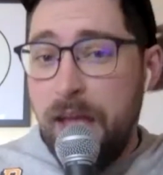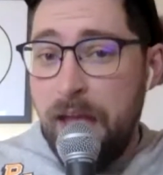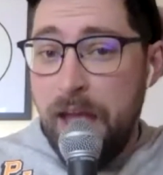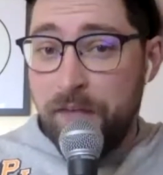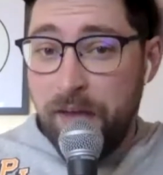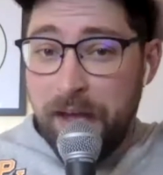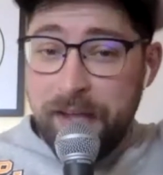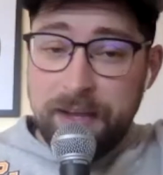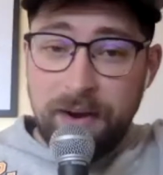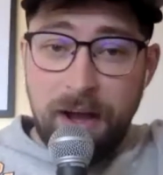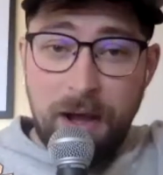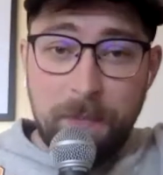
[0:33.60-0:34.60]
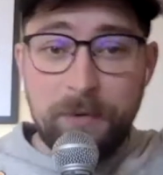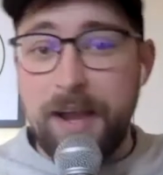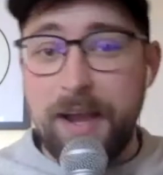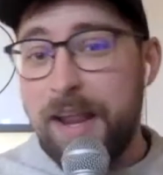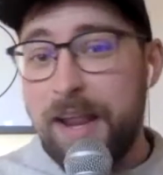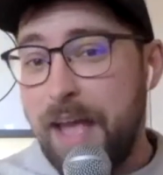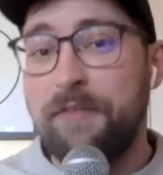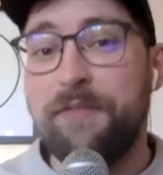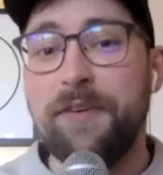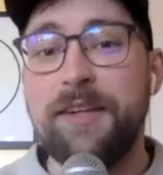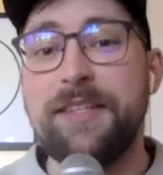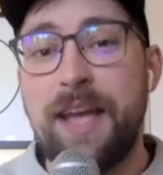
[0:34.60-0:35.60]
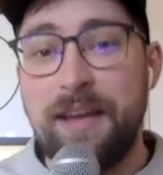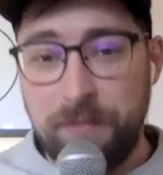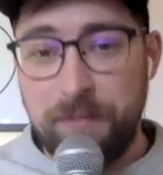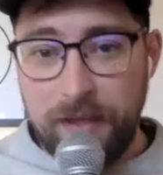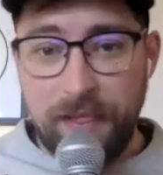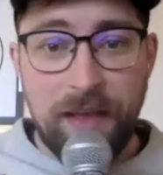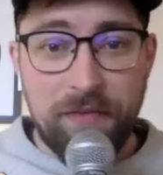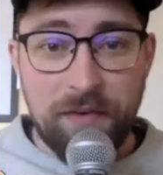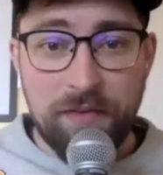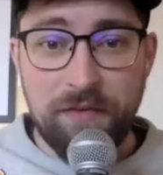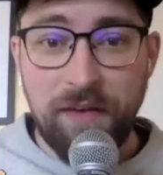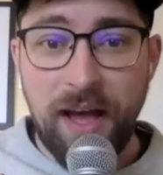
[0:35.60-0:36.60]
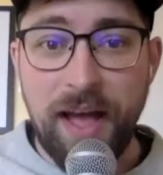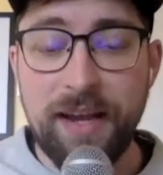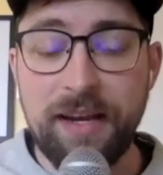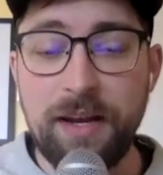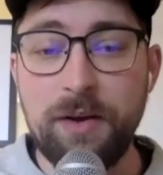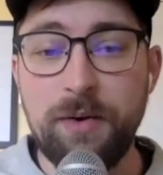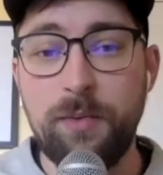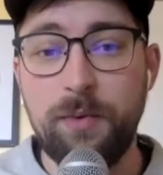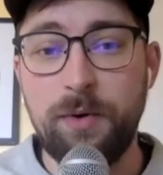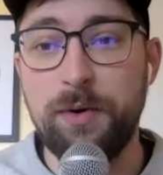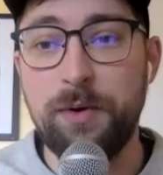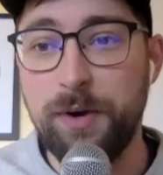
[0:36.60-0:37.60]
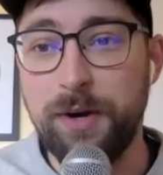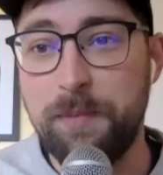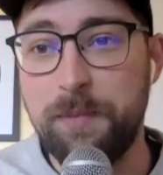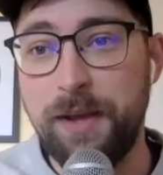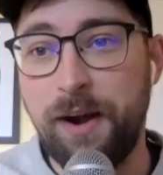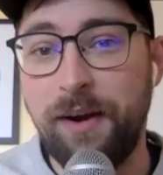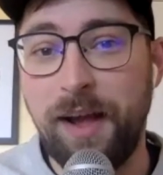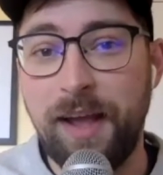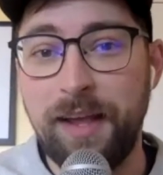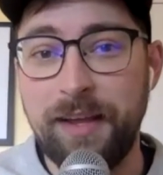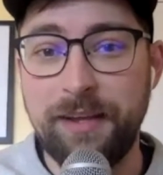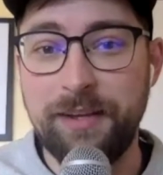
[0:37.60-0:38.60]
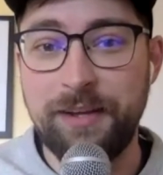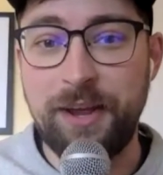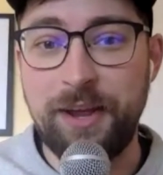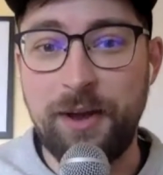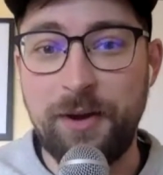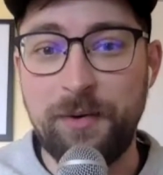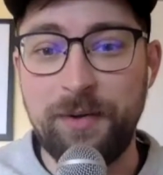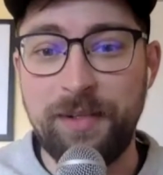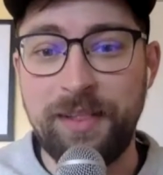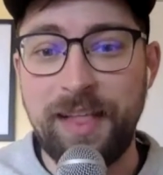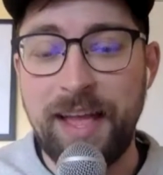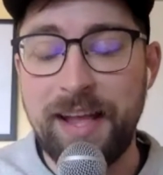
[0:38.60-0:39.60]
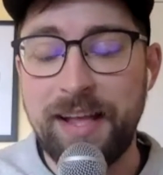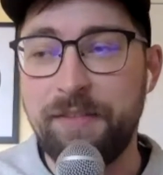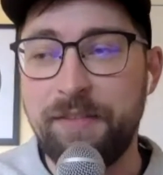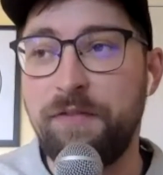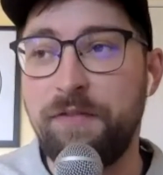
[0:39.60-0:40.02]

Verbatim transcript: If I can operate every day of my life at fine, we're we're gonna be all right. You know, mm-hmm. like Absolutely.